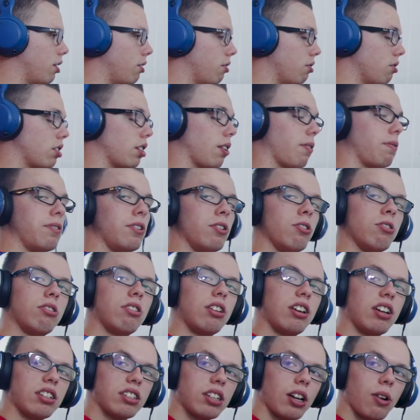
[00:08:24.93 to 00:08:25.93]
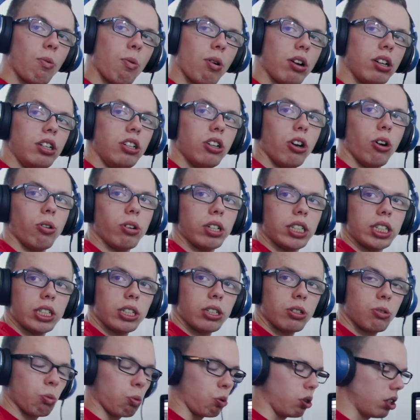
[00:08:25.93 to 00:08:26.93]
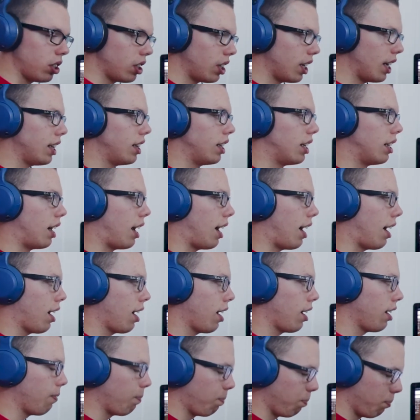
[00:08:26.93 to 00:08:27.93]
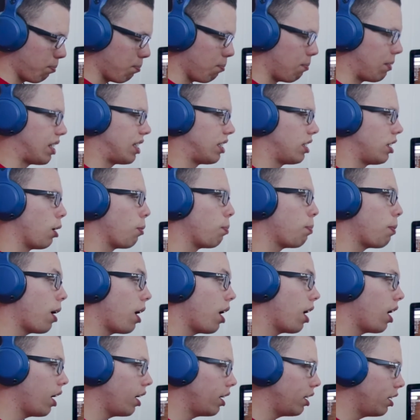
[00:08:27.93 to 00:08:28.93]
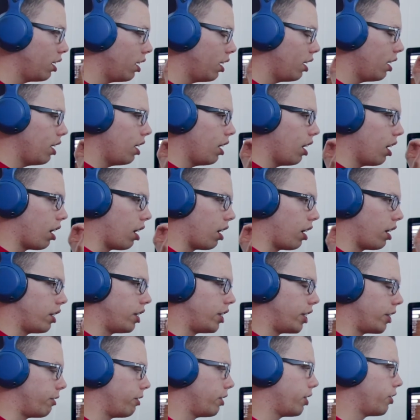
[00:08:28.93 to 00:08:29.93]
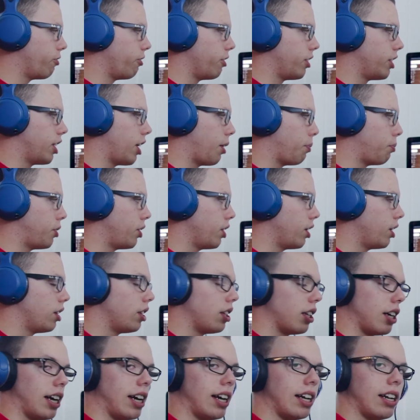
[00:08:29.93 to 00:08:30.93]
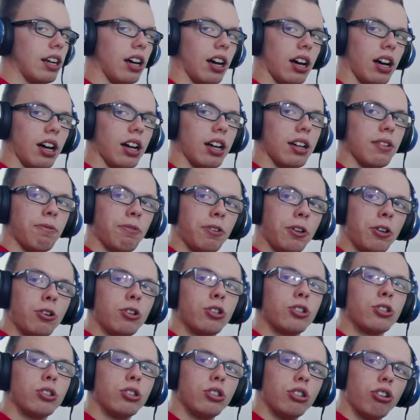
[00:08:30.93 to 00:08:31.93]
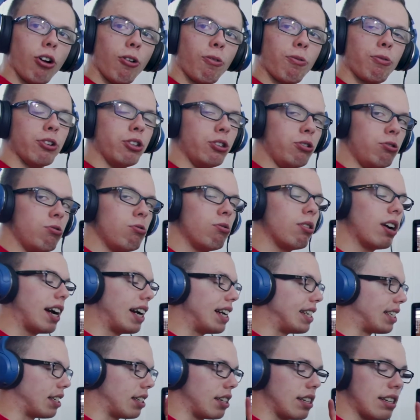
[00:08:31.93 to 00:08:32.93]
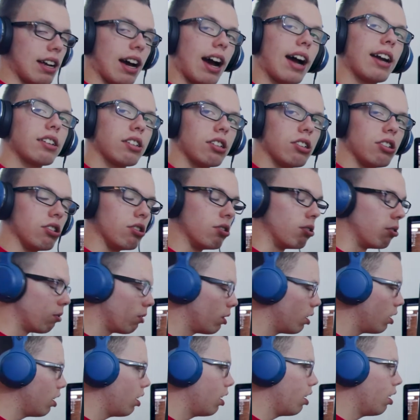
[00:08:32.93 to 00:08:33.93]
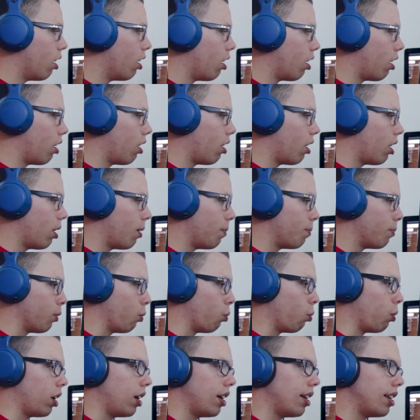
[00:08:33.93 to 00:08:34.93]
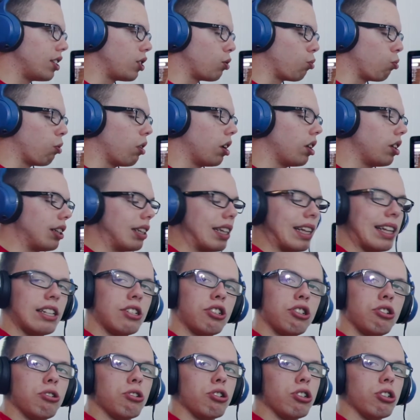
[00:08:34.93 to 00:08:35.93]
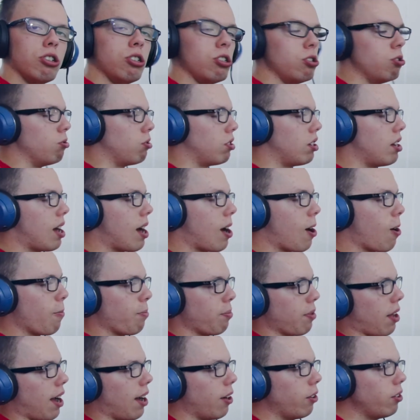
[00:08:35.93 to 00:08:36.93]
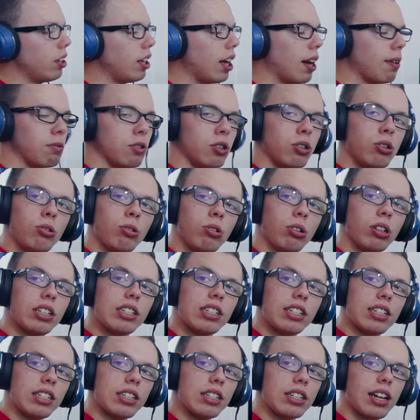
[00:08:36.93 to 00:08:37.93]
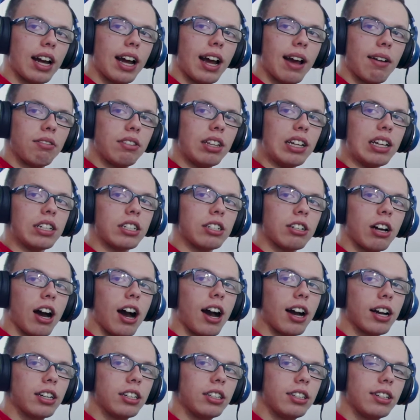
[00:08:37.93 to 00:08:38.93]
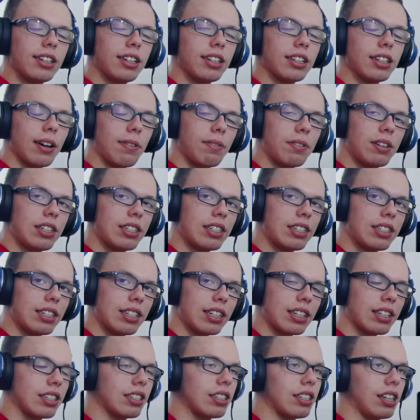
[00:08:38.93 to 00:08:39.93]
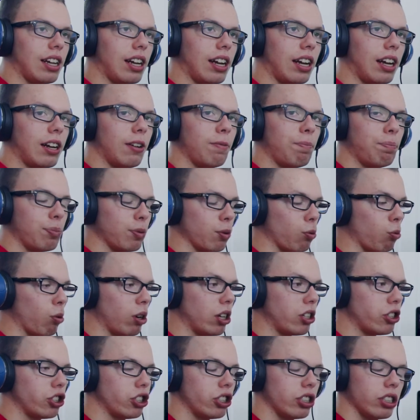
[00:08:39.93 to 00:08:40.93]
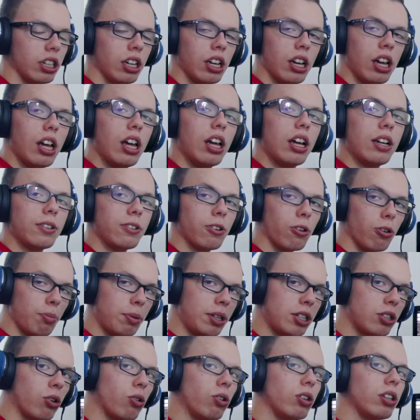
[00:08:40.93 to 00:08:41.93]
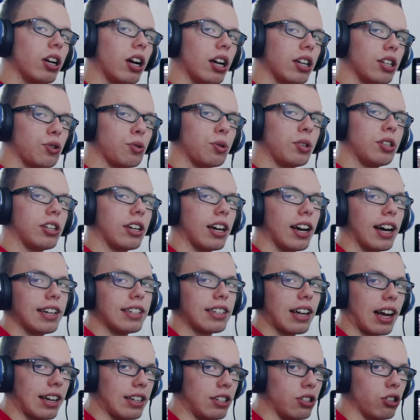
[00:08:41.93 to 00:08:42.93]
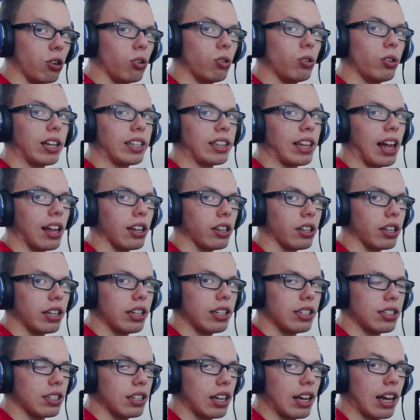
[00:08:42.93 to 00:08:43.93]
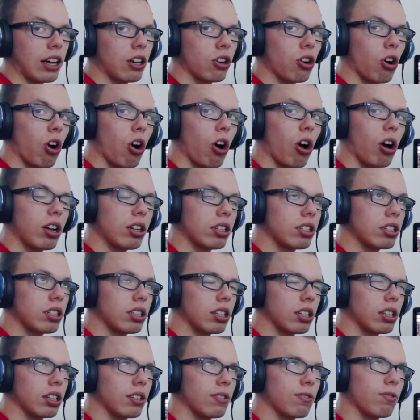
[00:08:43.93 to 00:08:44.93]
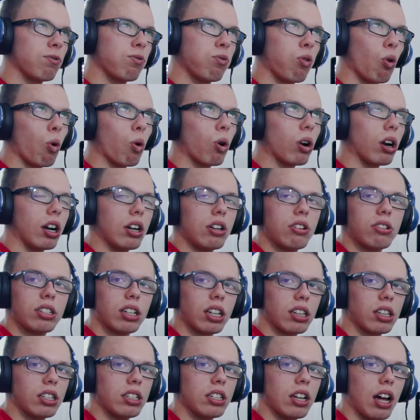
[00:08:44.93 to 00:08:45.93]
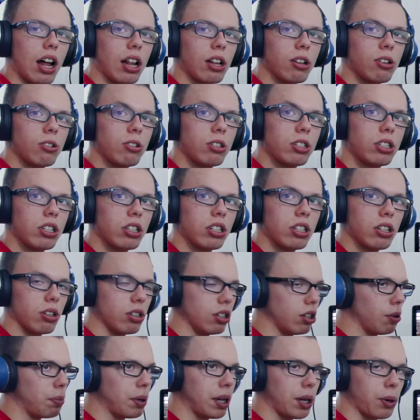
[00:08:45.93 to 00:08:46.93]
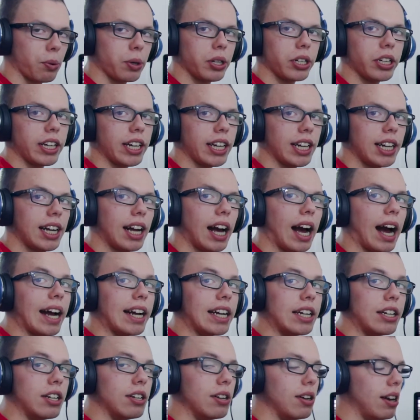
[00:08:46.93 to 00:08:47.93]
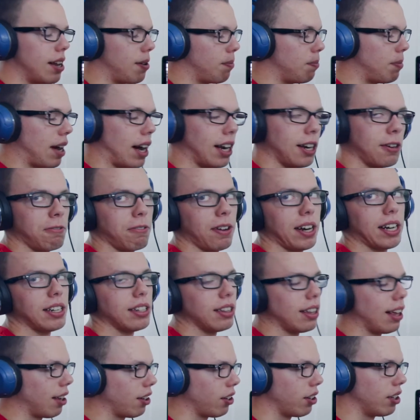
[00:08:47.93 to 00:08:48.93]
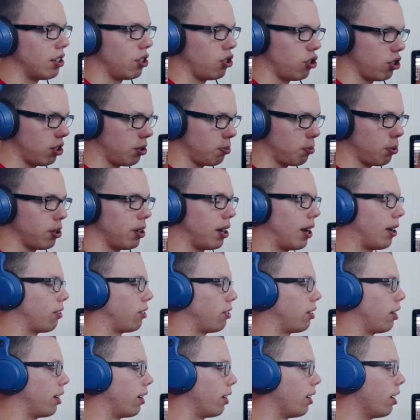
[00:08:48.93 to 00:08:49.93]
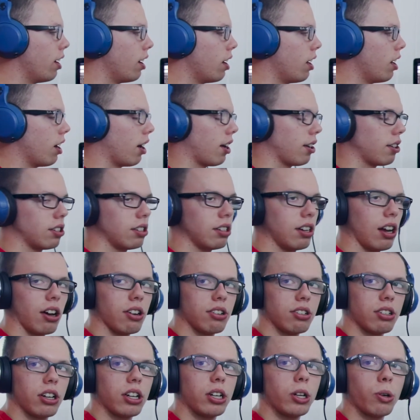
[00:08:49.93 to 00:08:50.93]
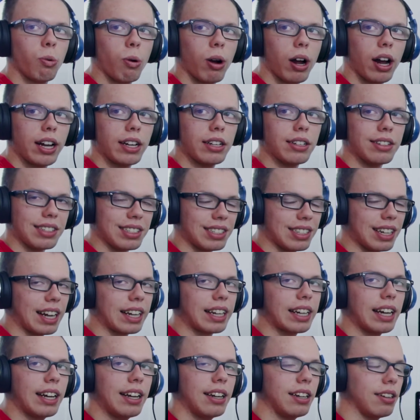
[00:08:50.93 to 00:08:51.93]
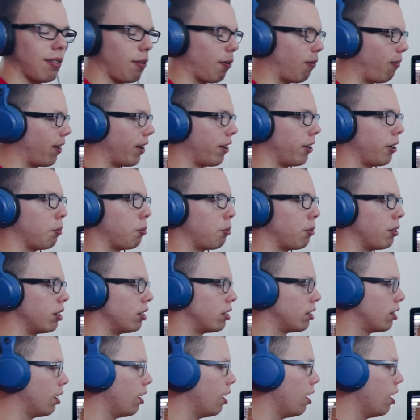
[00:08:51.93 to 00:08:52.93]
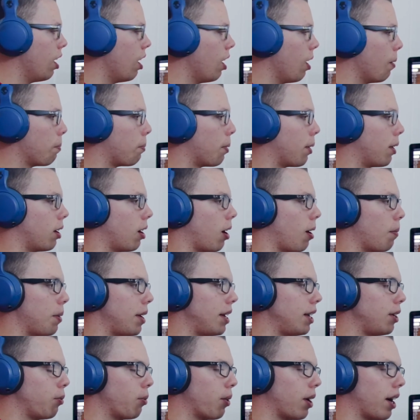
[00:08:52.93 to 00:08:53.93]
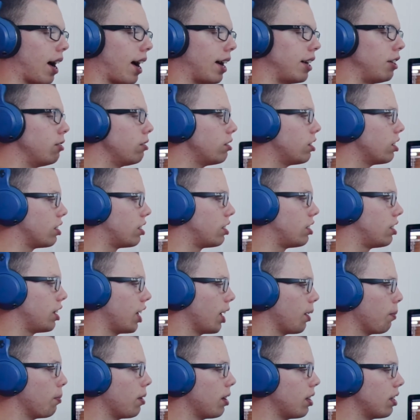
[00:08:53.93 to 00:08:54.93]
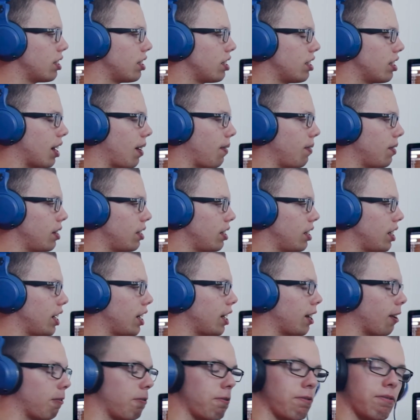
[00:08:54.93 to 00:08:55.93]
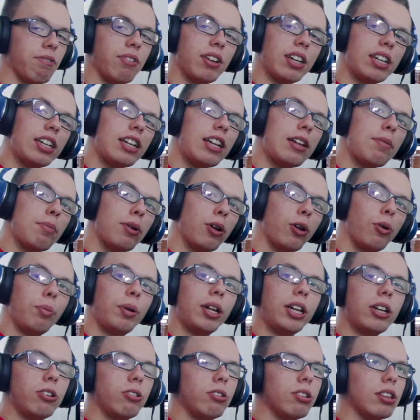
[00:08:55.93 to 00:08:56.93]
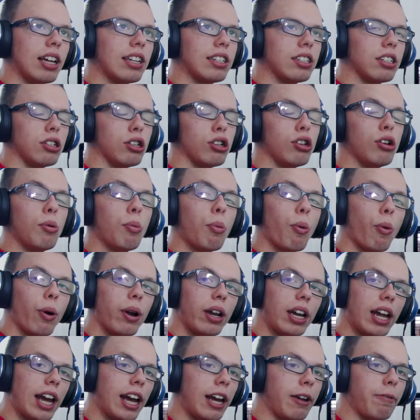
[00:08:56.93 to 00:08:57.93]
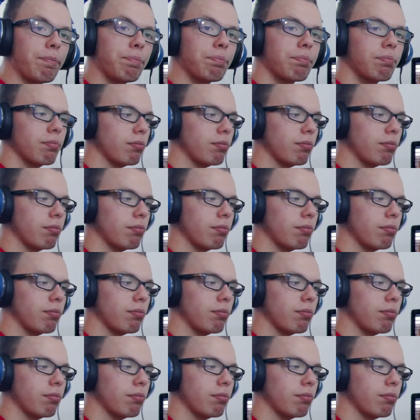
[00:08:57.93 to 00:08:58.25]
there's a few things I want to note here. One thing that I messed up on during the reception, that future note for you guys not to do, was what lens you should use. Now, I only have two lenses. I have the Takana 11-16, which, going to be totally honest with you guys, I don't like that lens. It costs $400 something, depending on where you get it. I am not a fan of that lens, just putting it out there. I'll tell you why in a second, very brief. But anyway, I use a Sigma 17-50 millimeter. That's a 2.8.